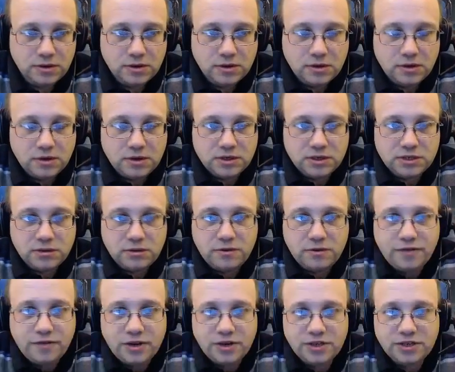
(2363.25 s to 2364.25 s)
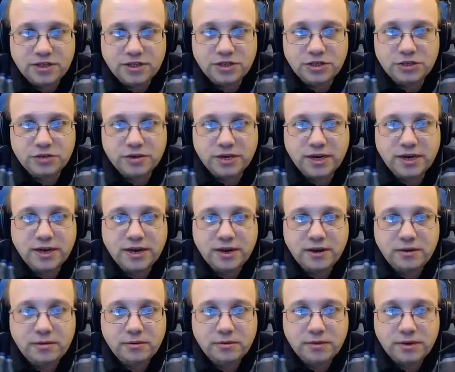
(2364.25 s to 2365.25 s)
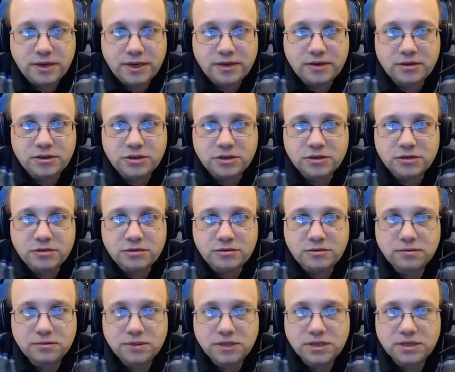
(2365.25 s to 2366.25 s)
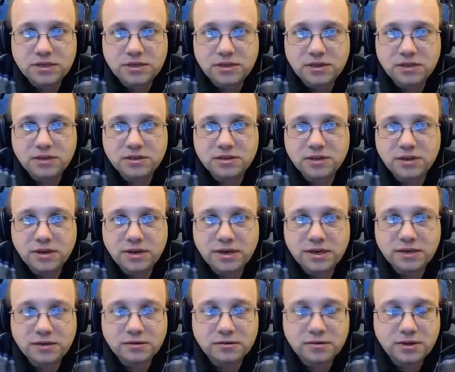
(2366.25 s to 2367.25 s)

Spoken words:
So we're reversing the train now into this little siding,